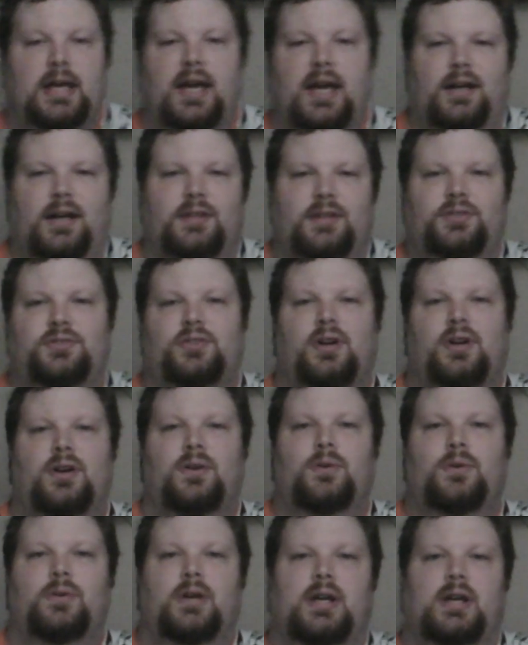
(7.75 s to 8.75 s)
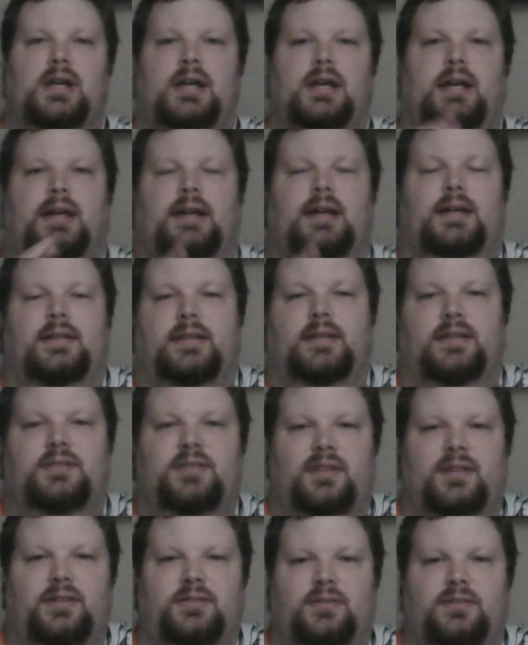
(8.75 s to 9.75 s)
So this
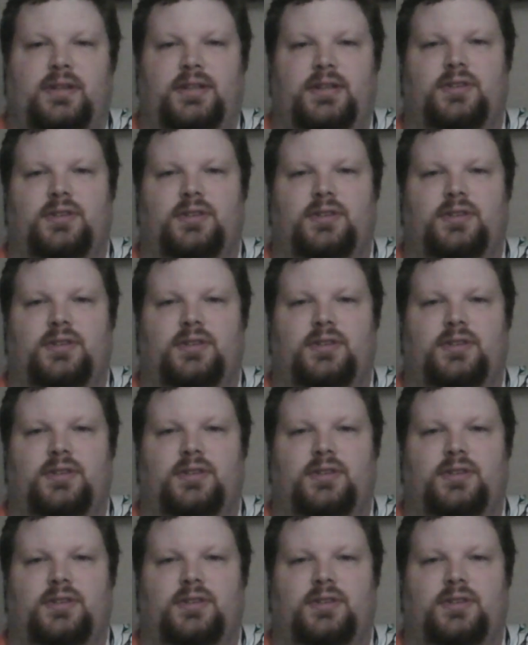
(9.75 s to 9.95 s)
is Lee